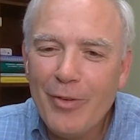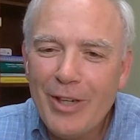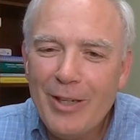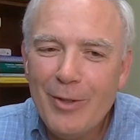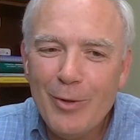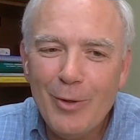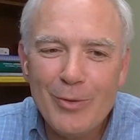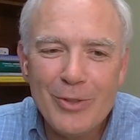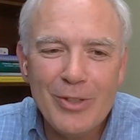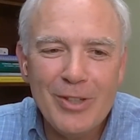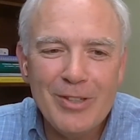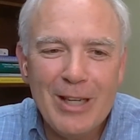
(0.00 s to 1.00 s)
13 year
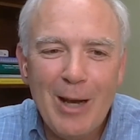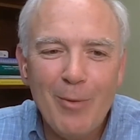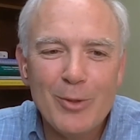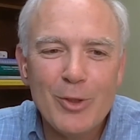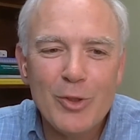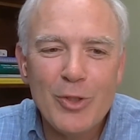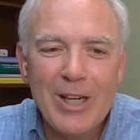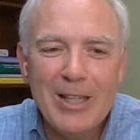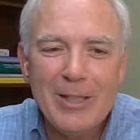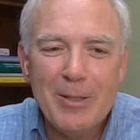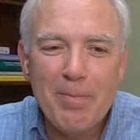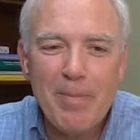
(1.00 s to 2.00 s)
old son that I was
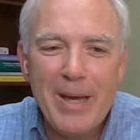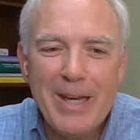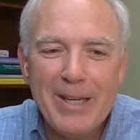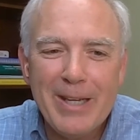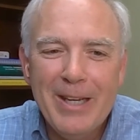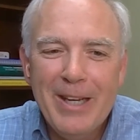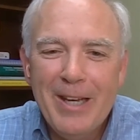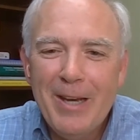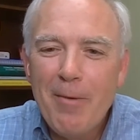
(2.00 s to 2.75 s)
trying to make